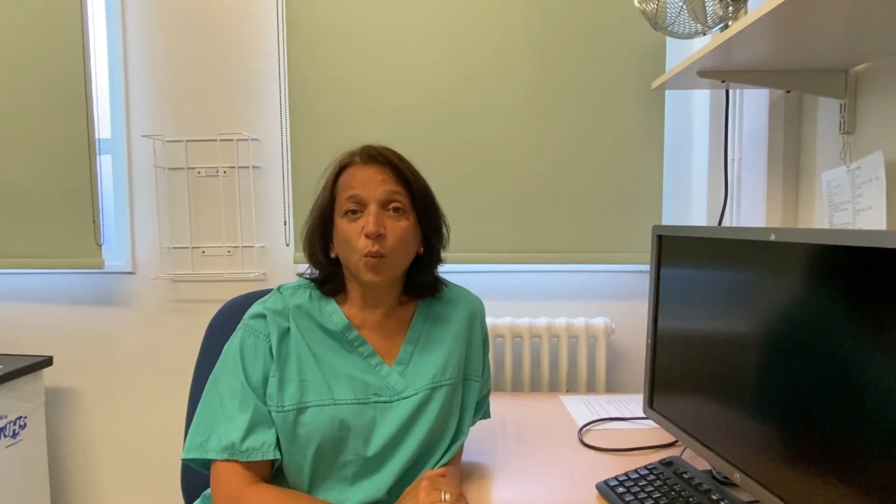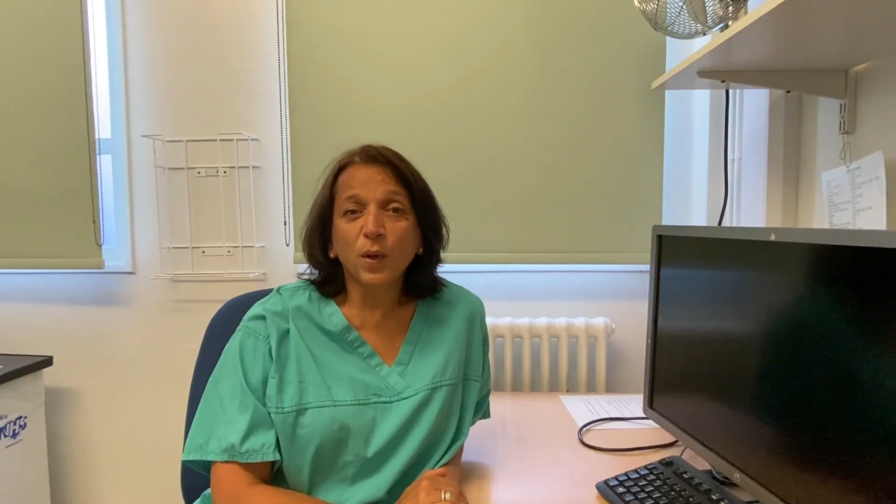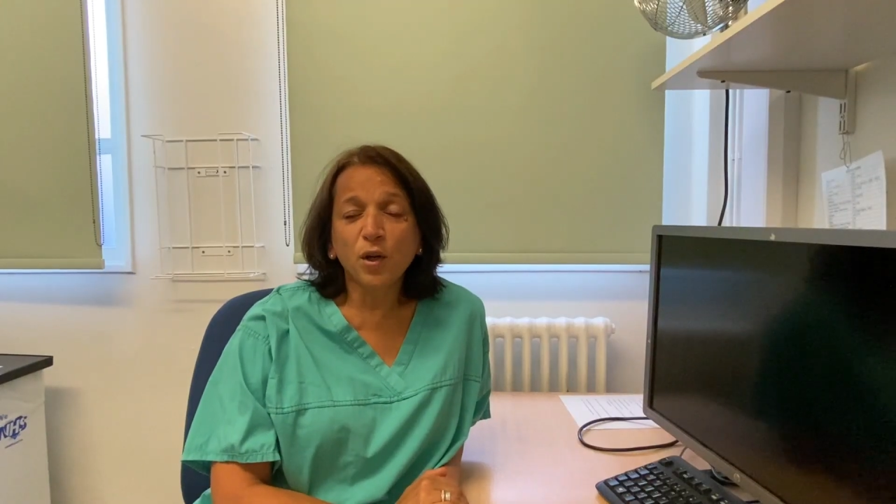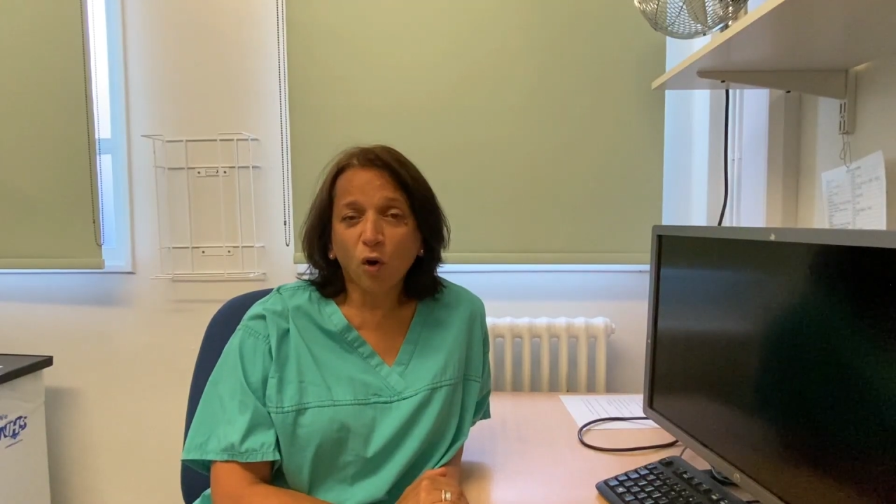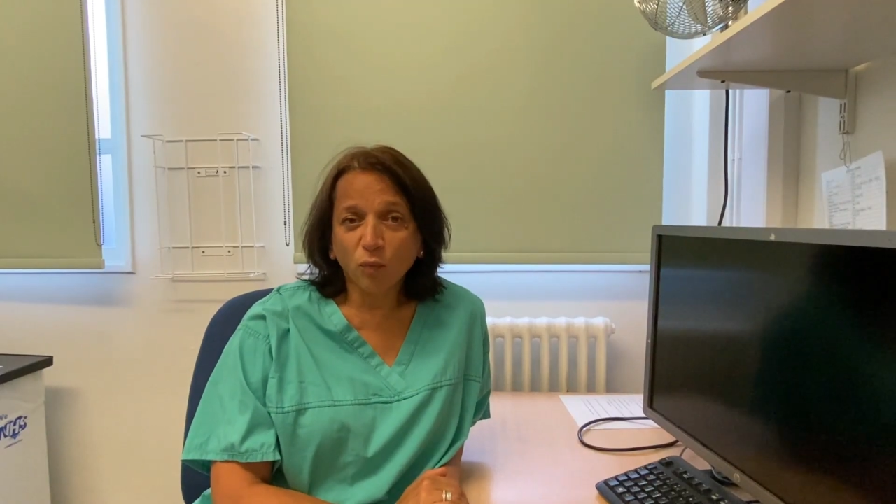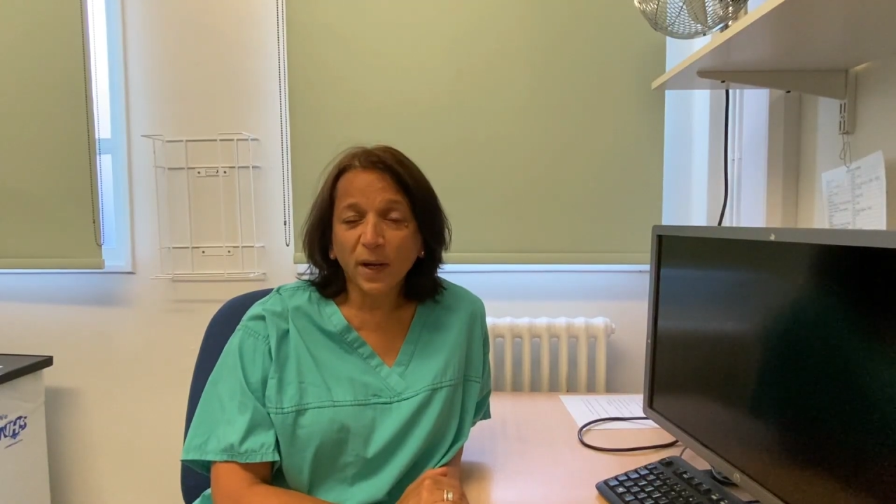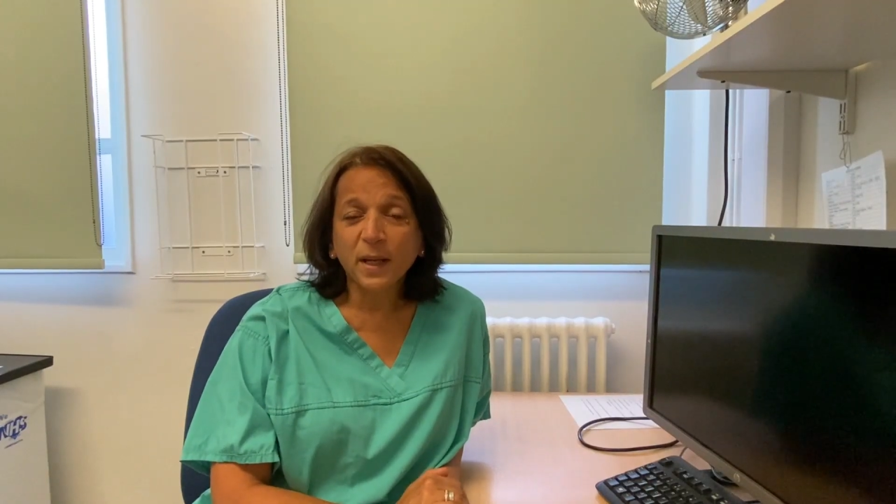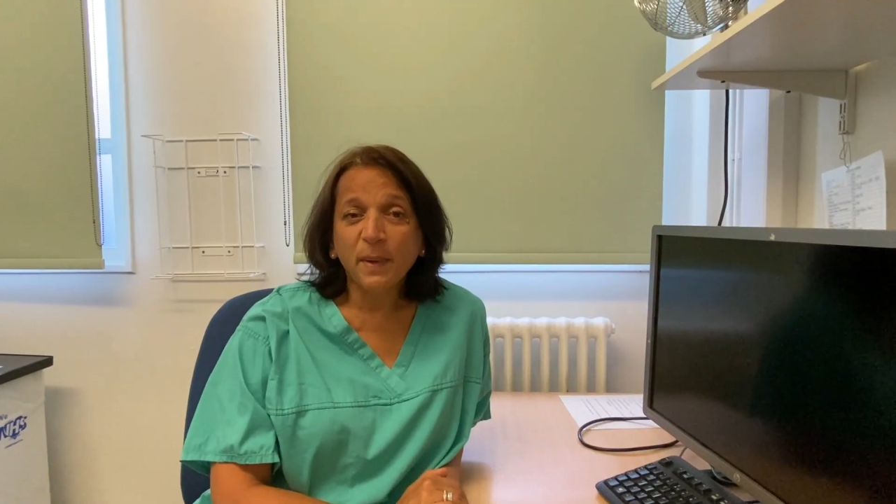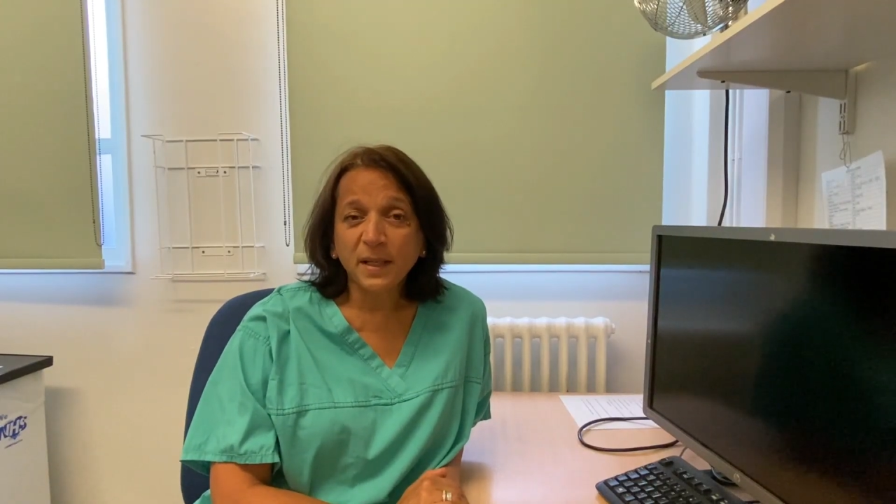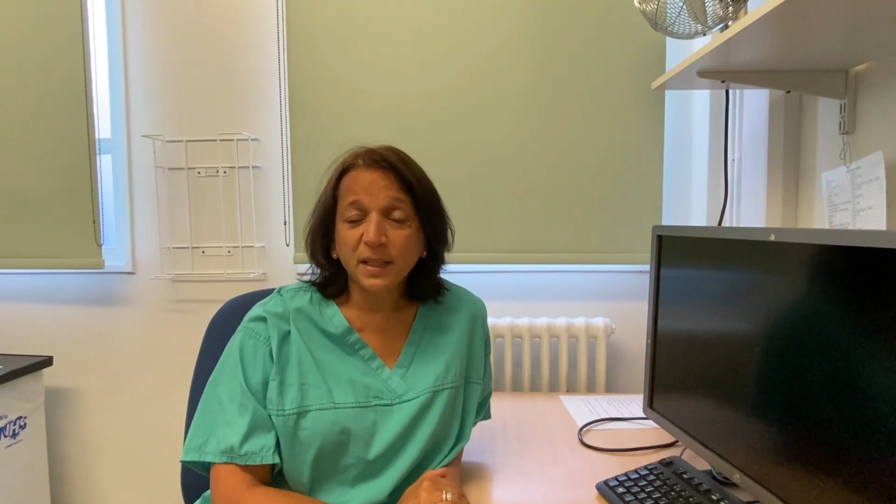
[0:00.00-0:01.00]
We're not
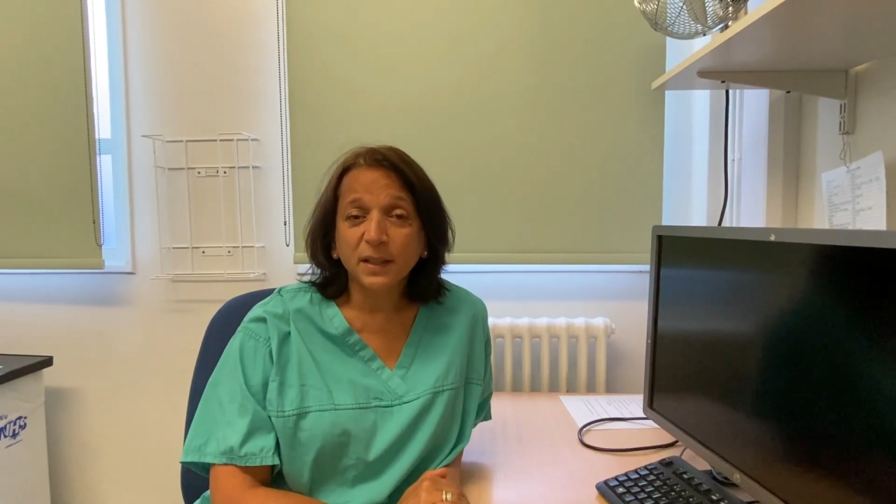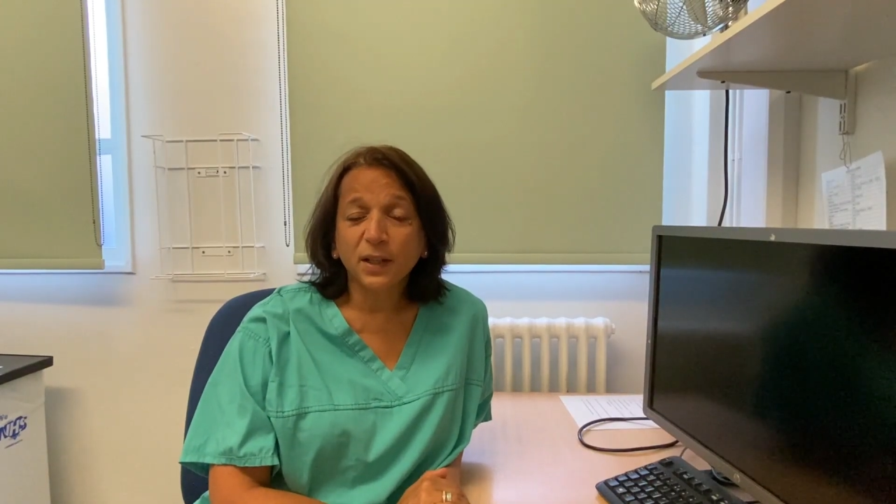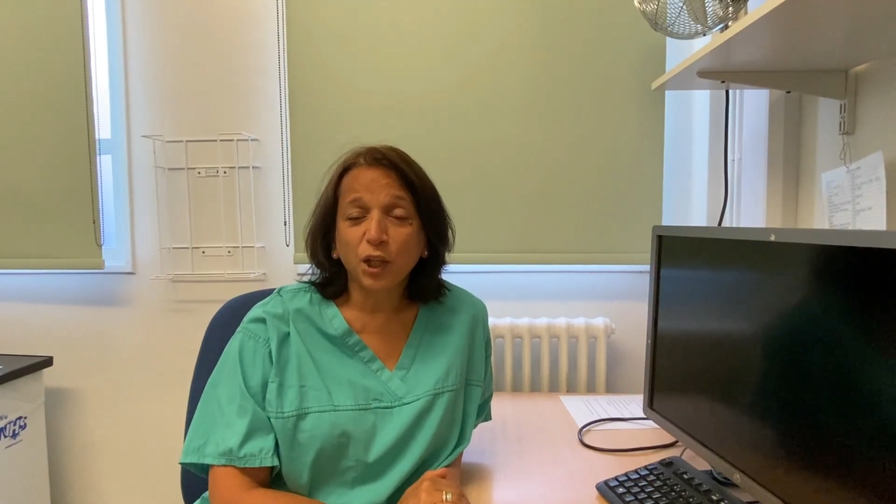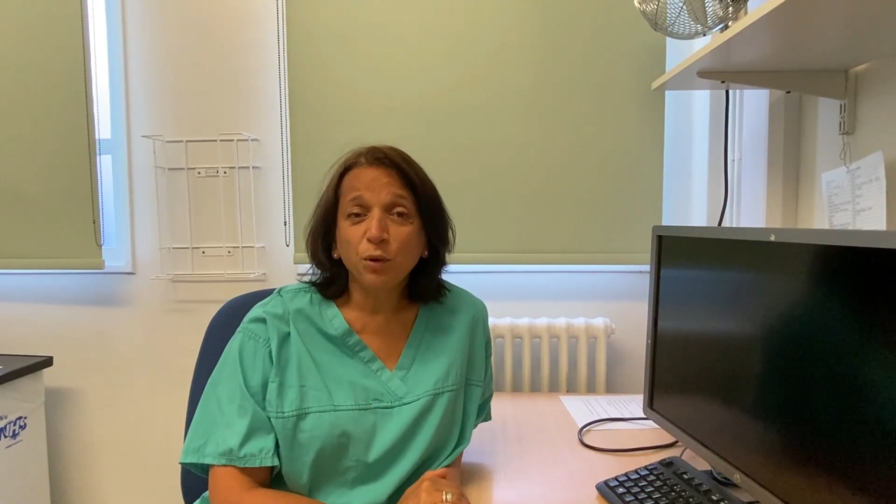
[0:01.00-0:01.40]
recommending that